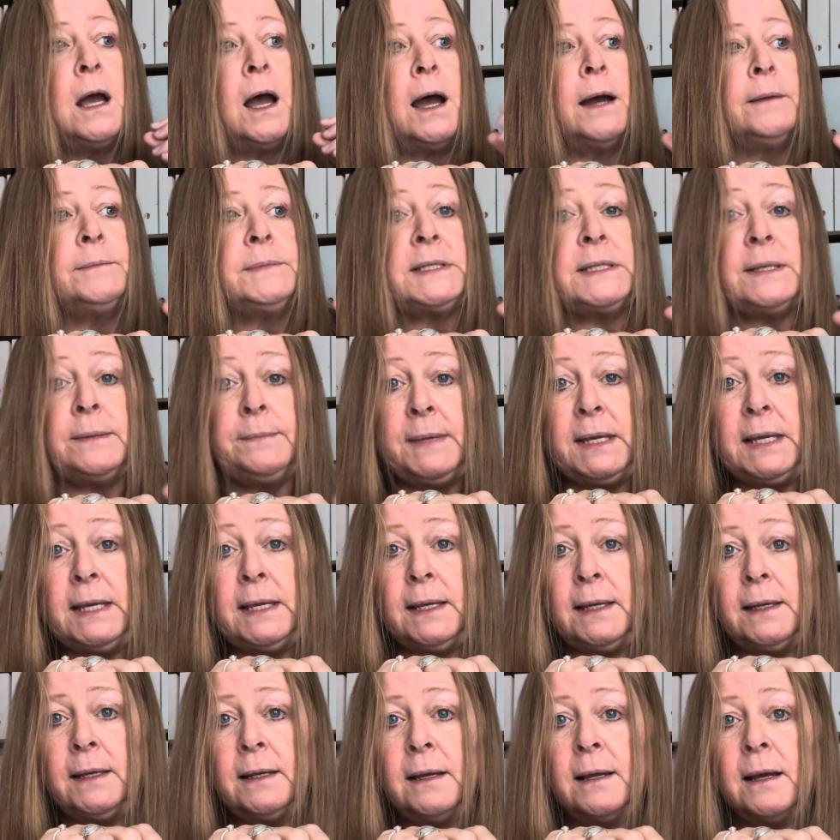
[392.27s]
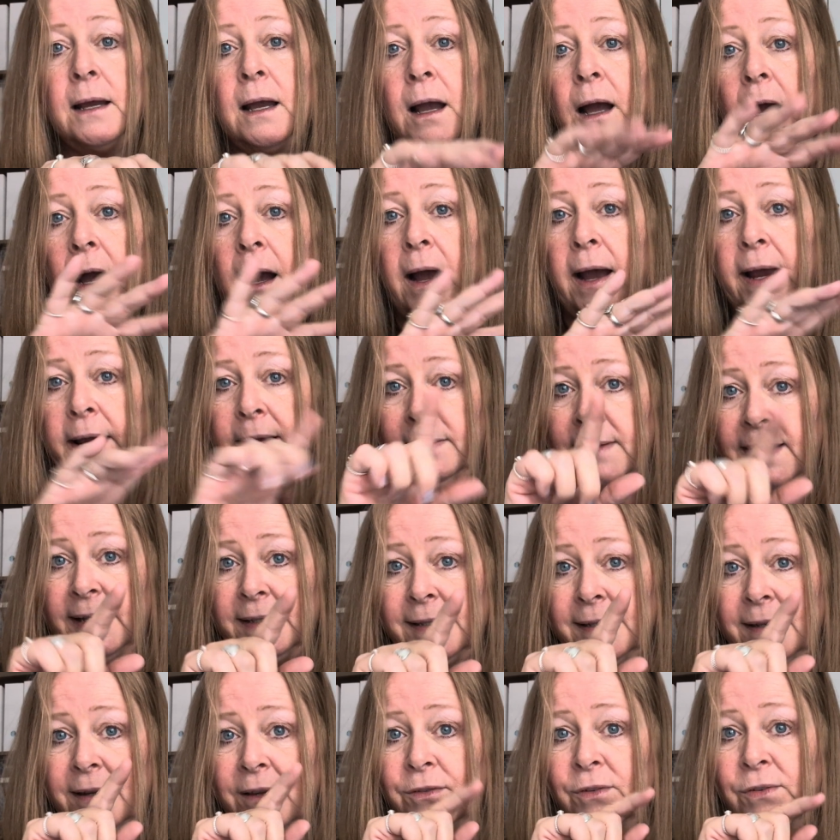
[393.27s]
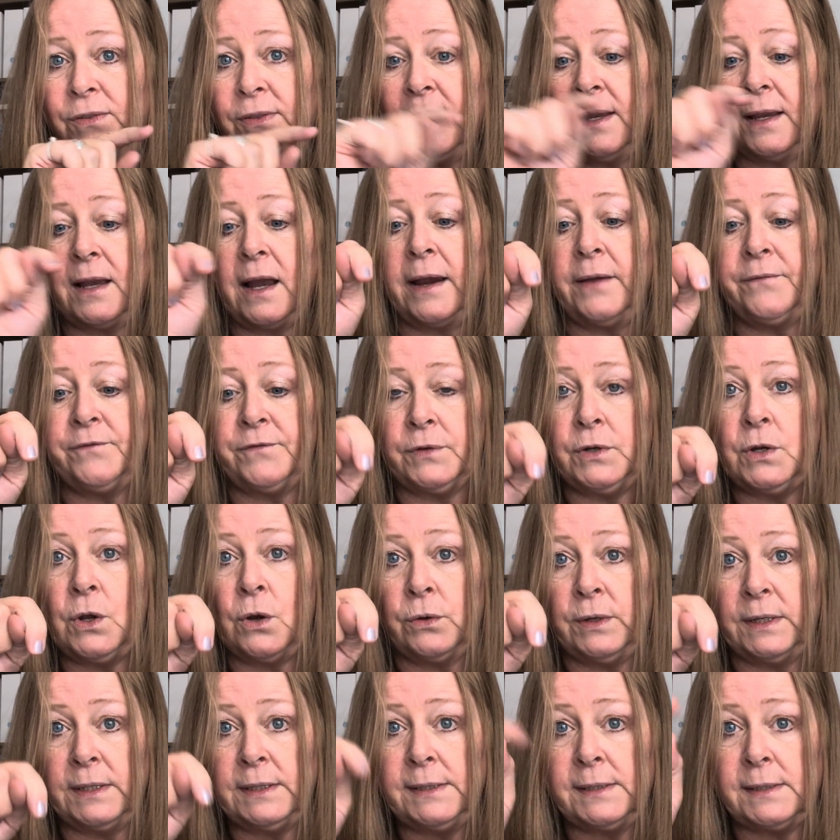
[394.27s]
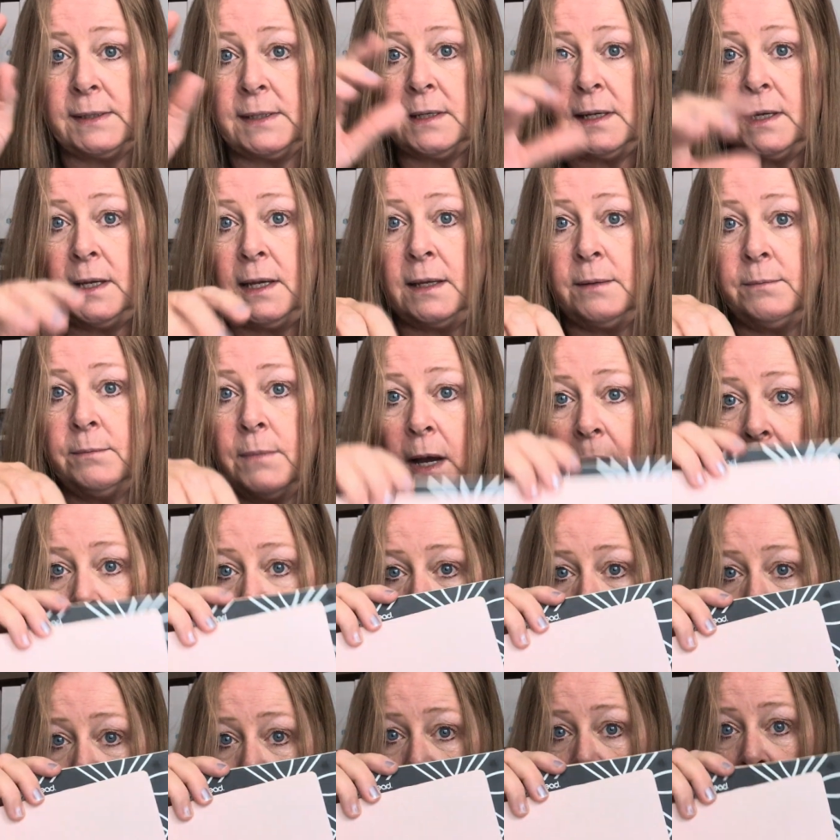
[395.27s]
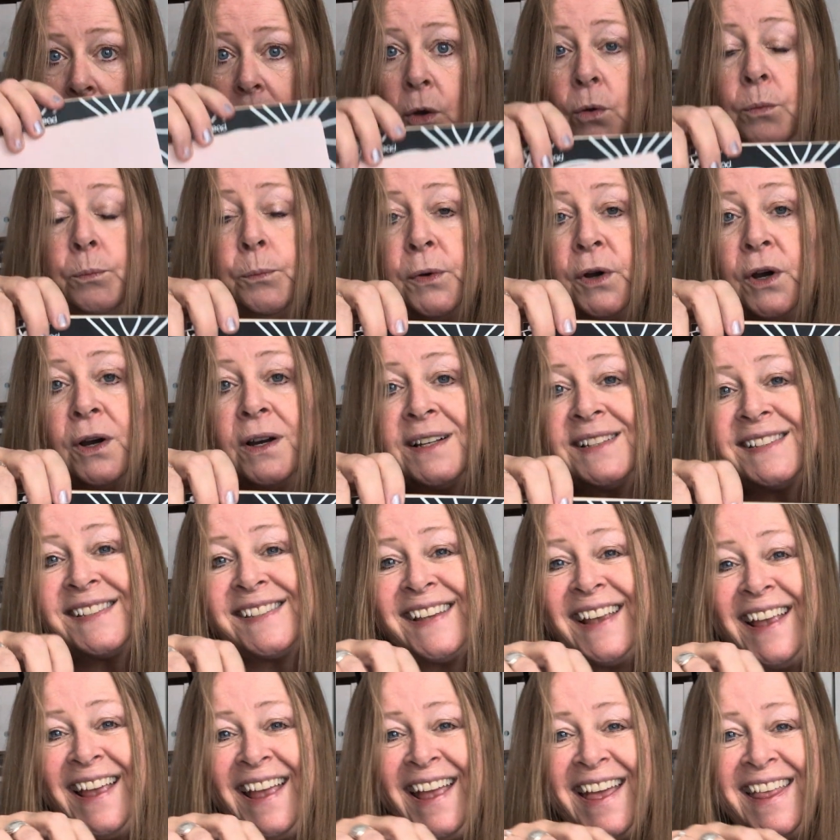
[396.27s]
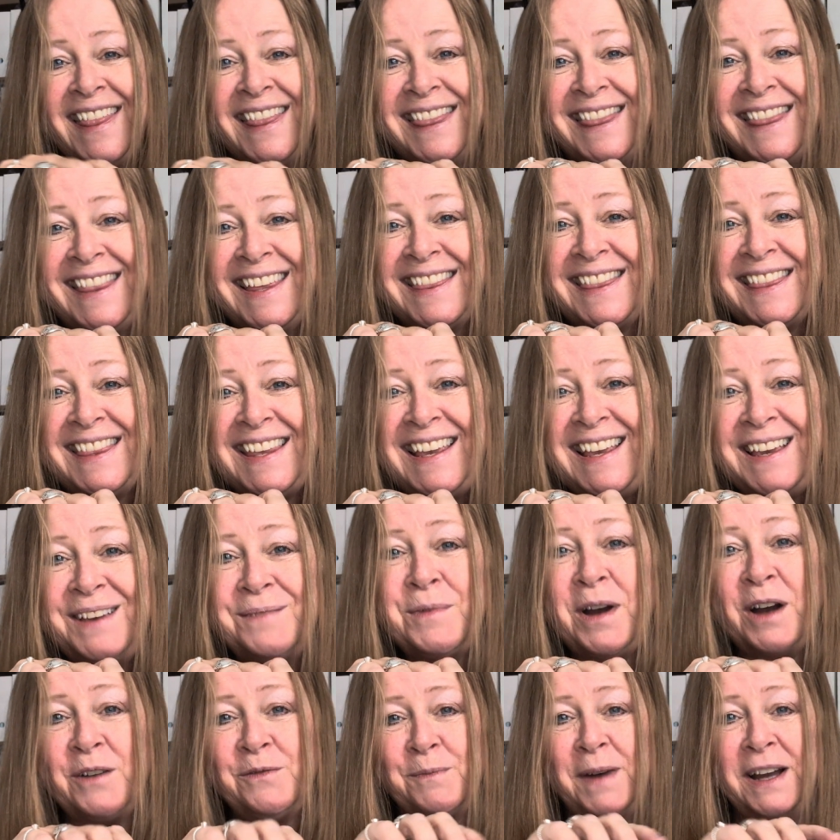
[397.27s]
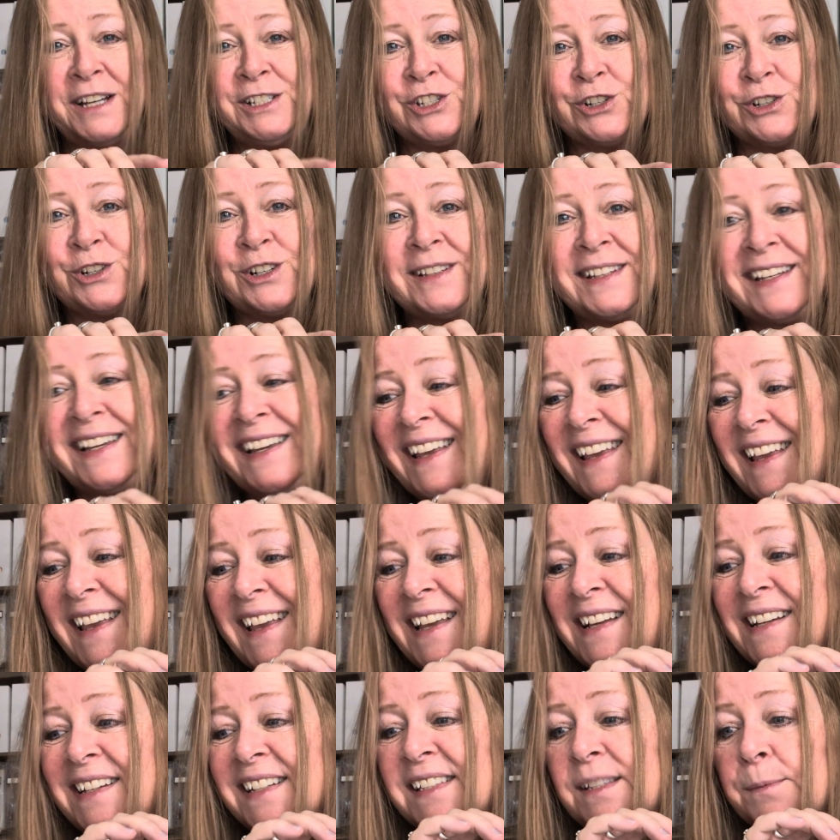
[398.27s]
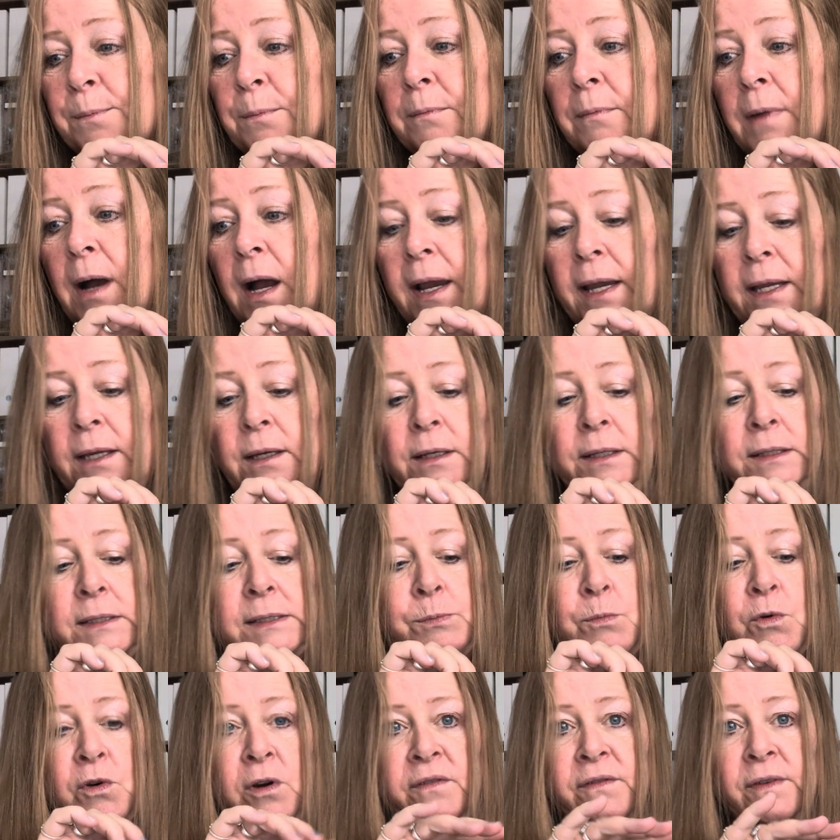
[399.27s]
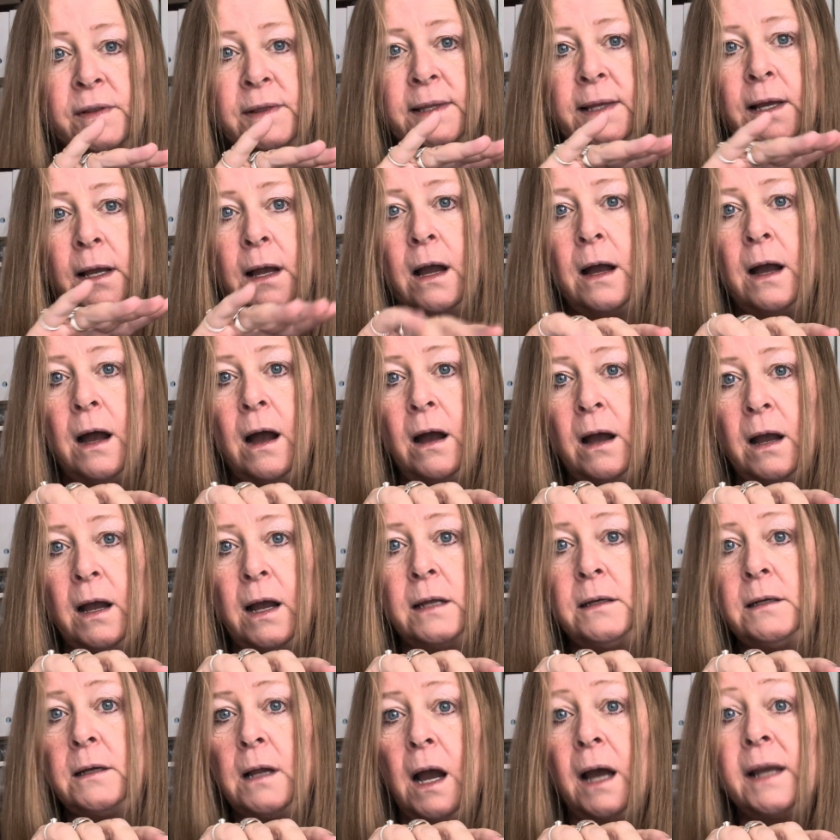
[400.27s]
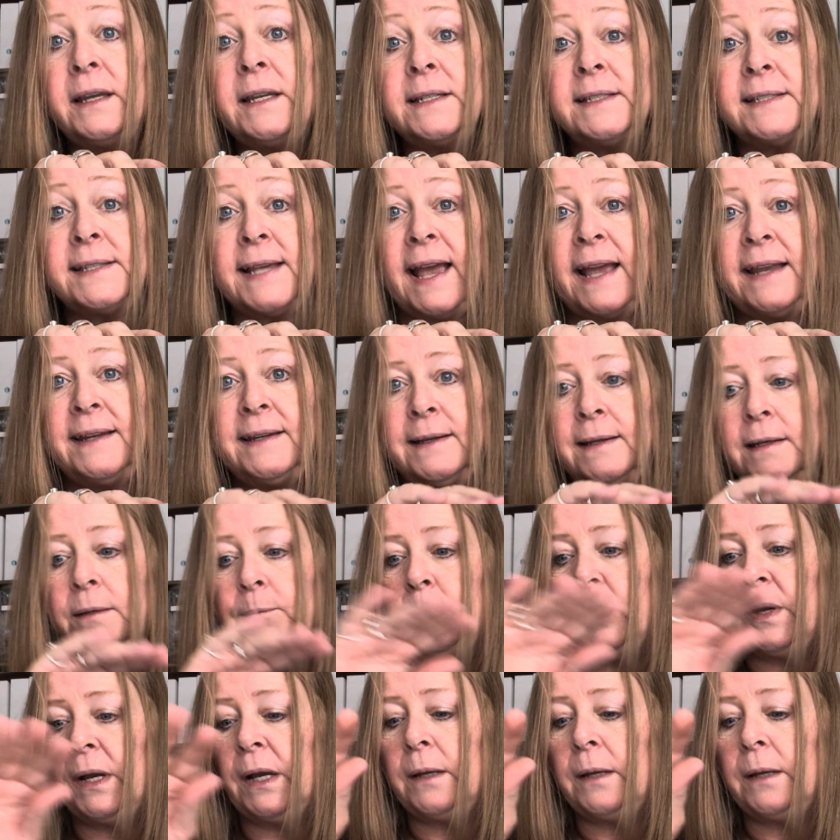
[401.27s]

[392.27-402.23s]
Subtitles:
To me, that's another thing I've noticed in my notebooks. The theme of my journaling mine is more of a unintended,